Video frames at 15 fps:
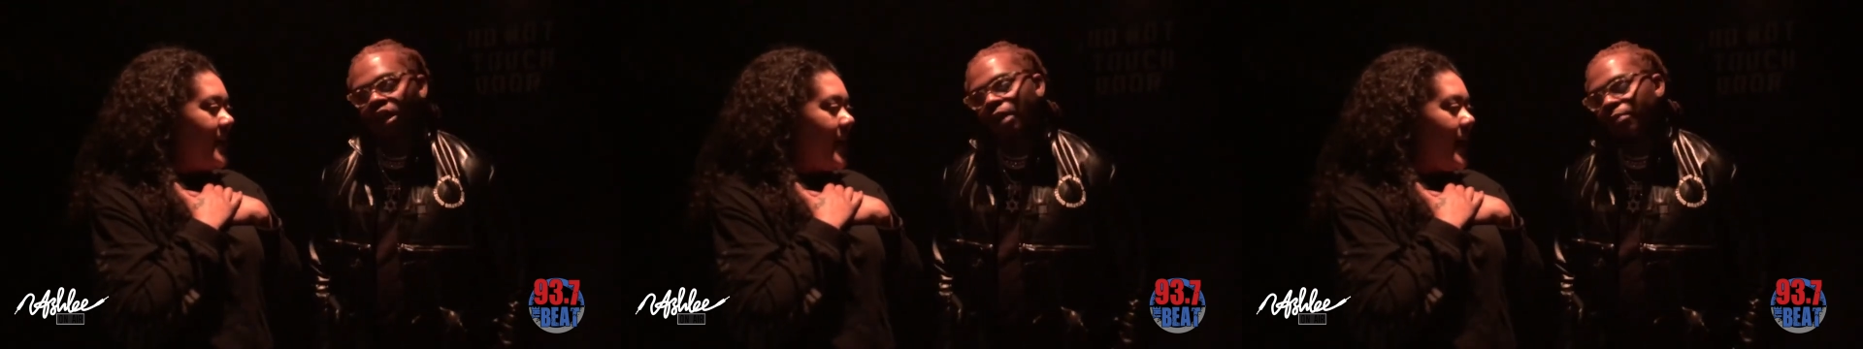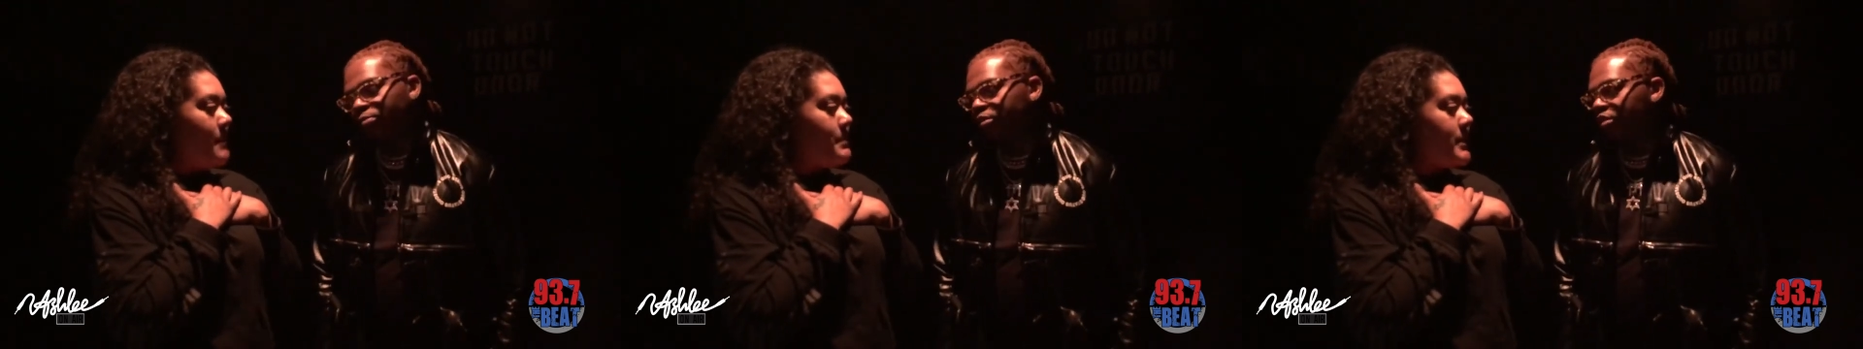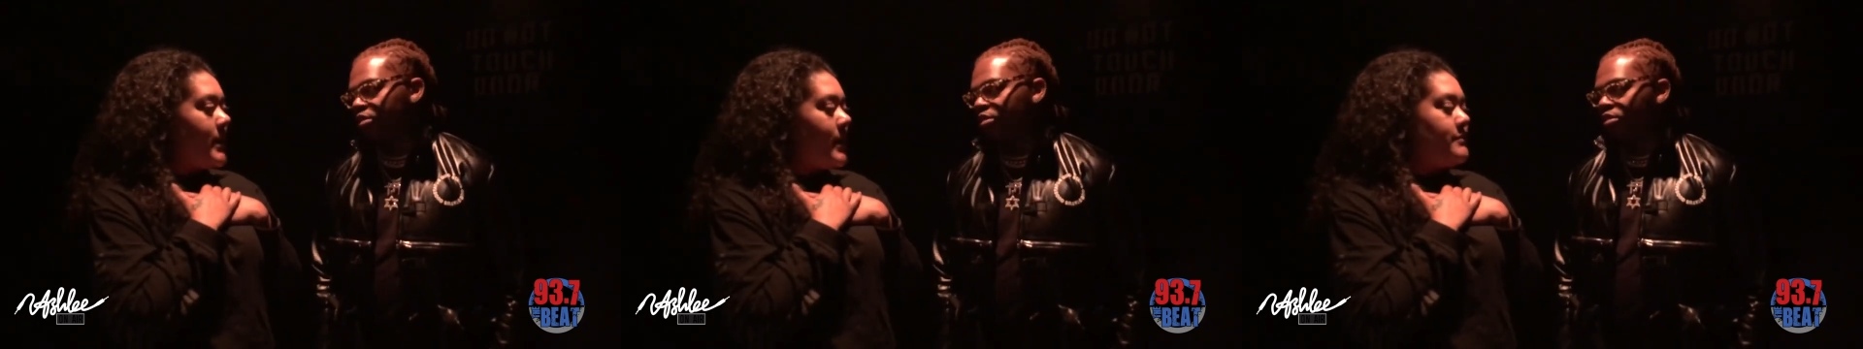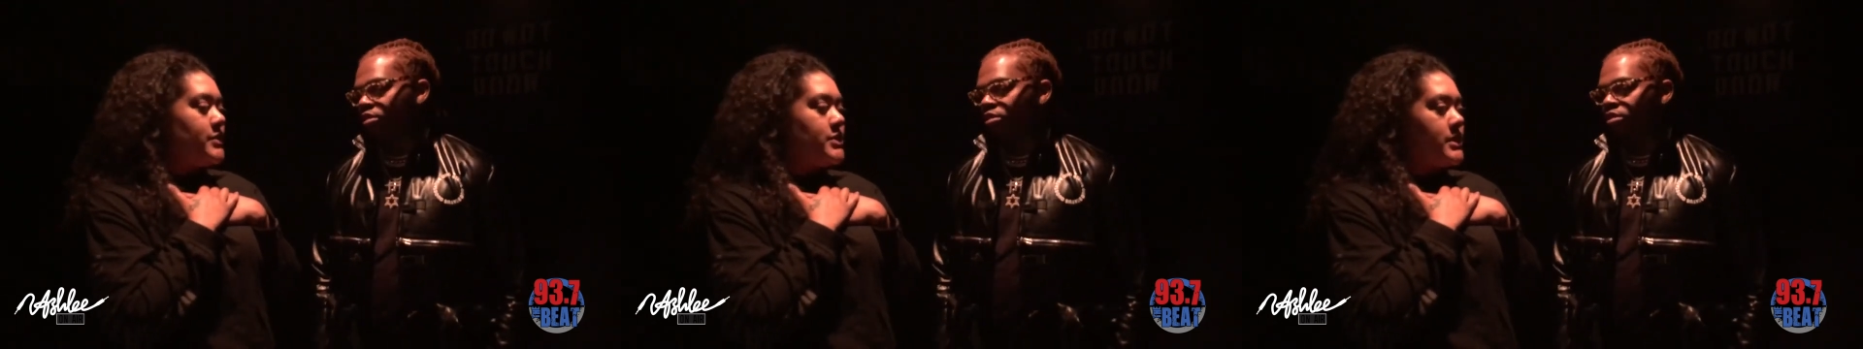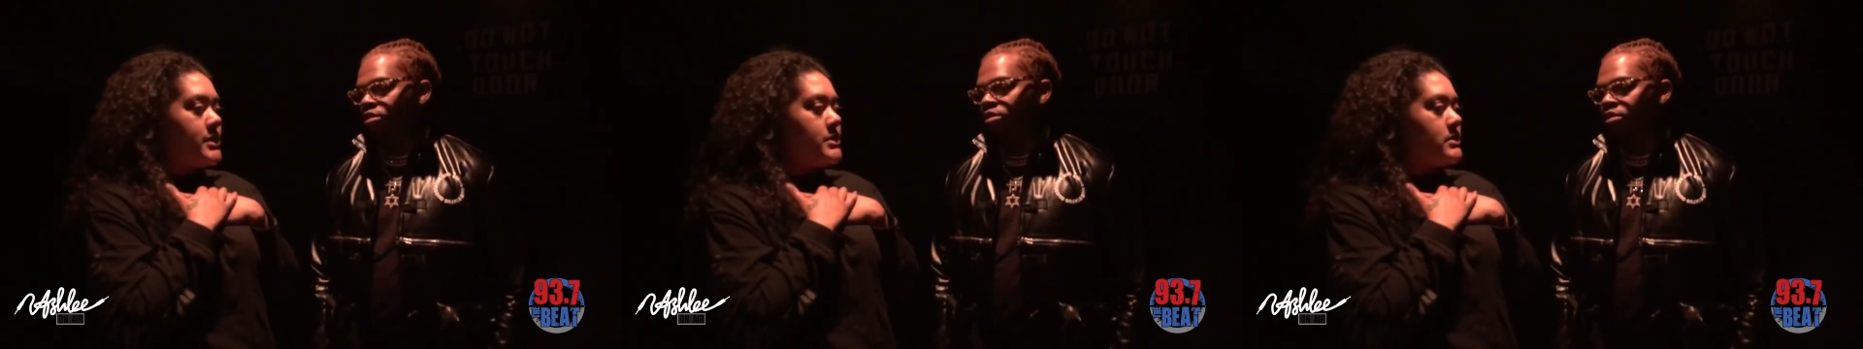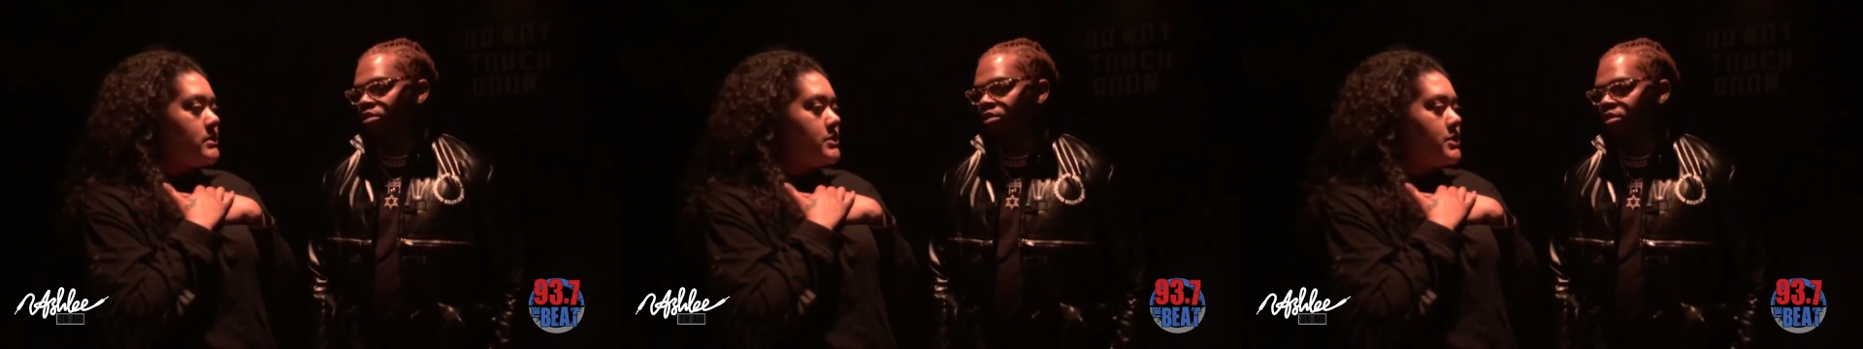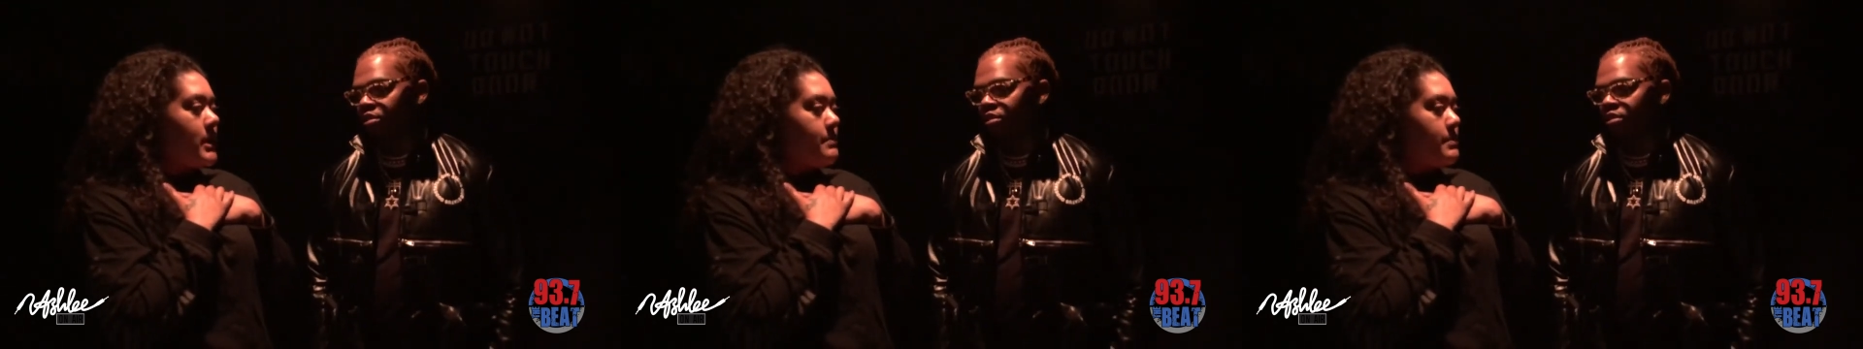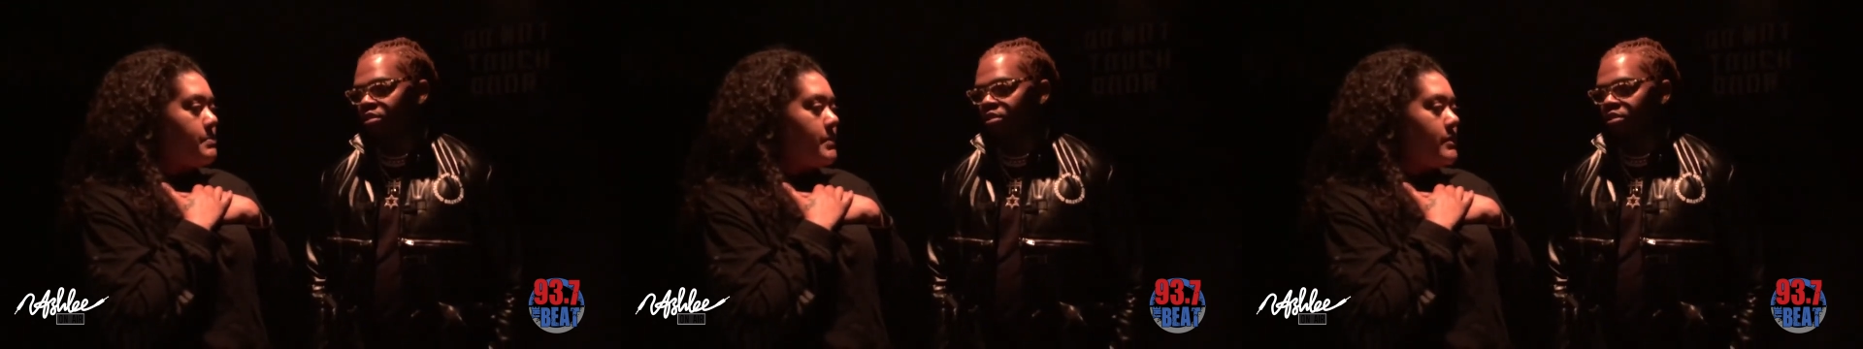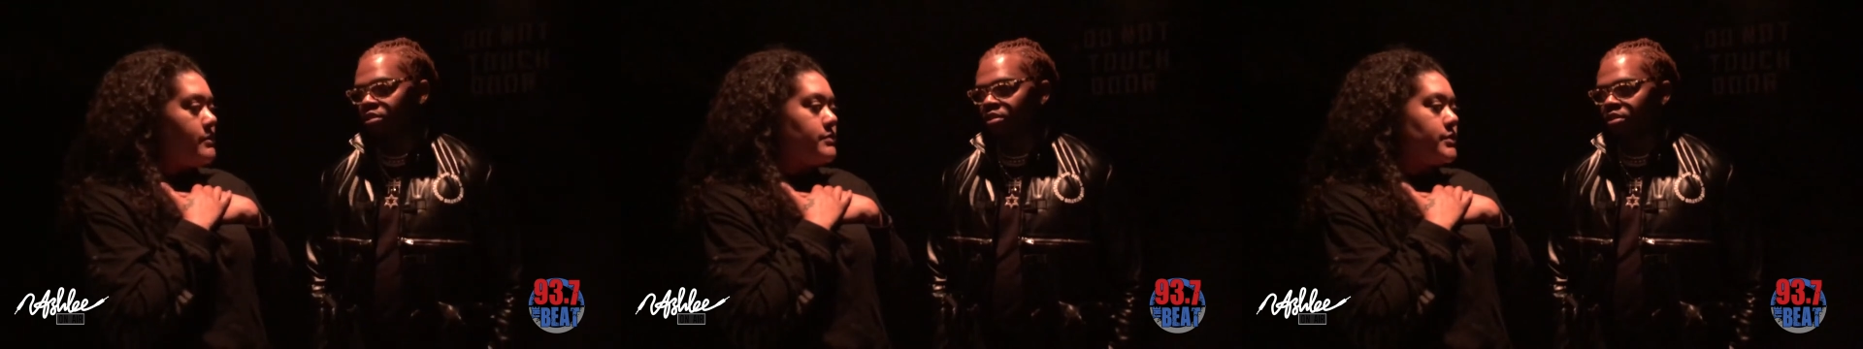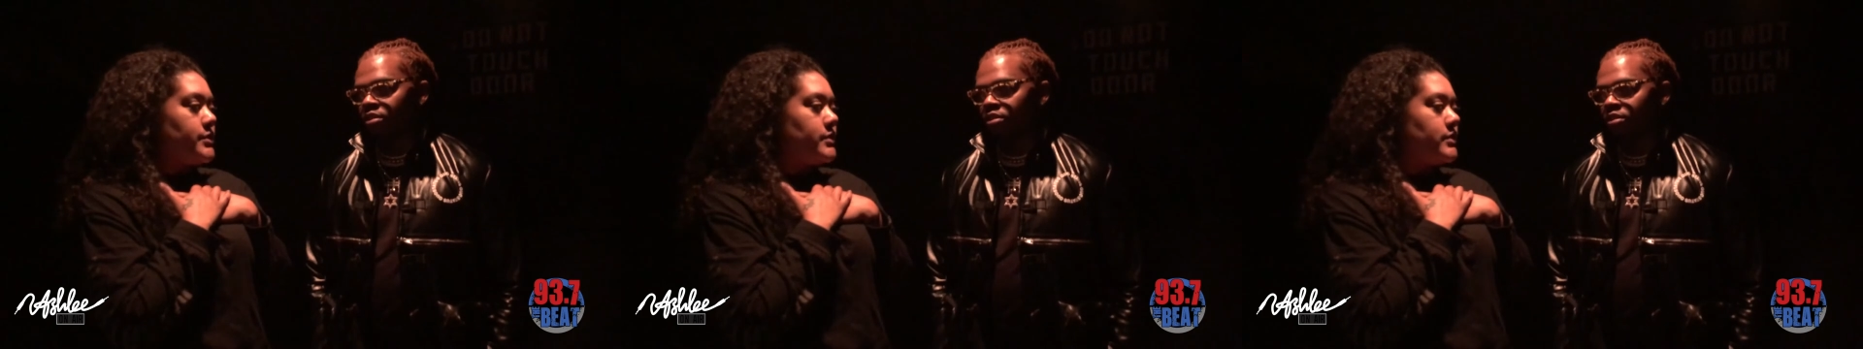Speaker 1: How many outfit changes should I prepare
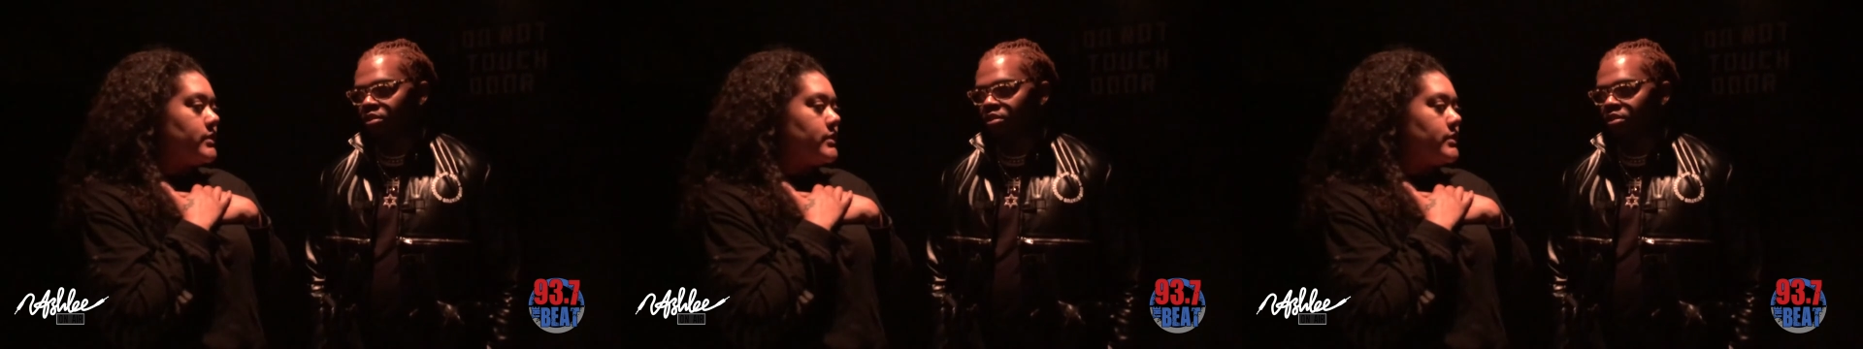for?